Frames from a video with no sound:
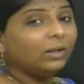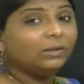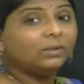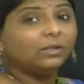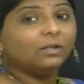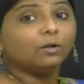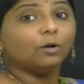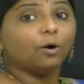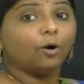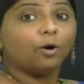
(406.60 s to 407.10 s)

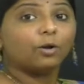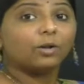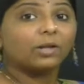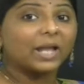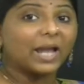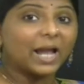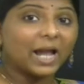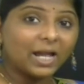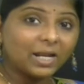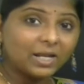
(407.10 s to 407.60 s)
the
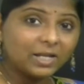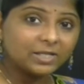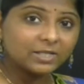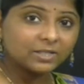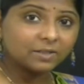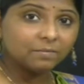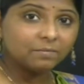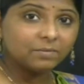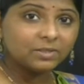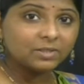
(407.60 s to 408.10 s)

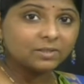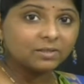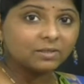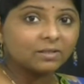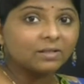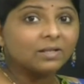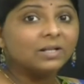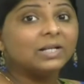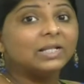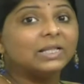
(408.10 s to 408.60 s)
organisms
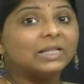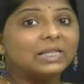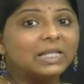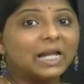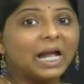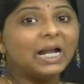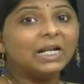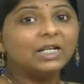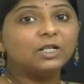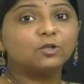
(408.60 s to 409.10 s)

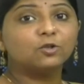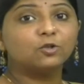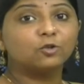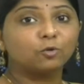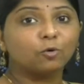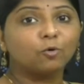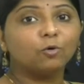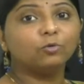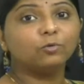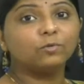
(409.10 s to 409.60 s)
that
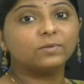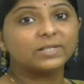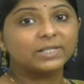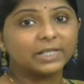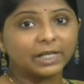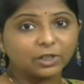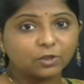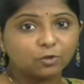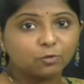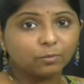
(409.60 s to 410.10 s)
show
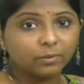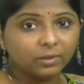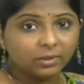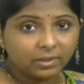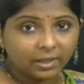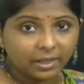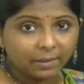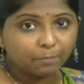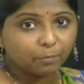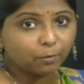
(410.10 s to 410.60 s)
sexual
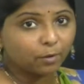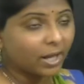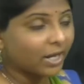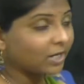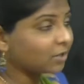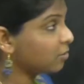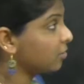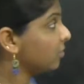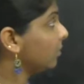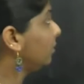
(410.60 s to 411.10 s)

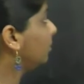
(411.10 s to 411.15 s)
reproduction